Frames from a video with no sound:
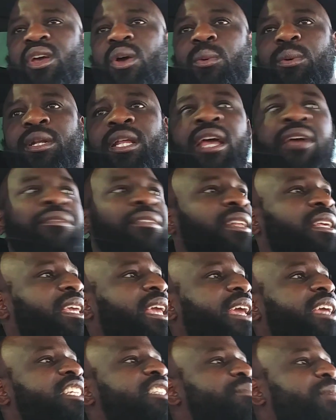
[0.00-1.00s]
whatever the
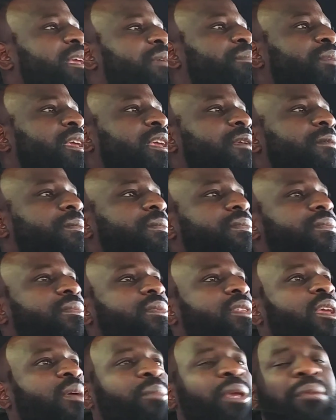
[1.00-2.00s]
case may be.
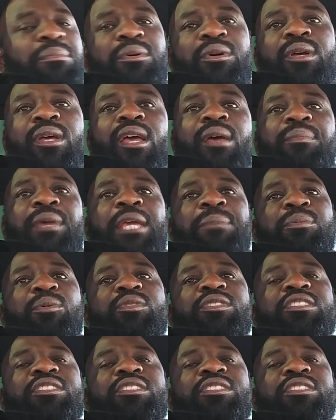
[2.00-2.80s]
People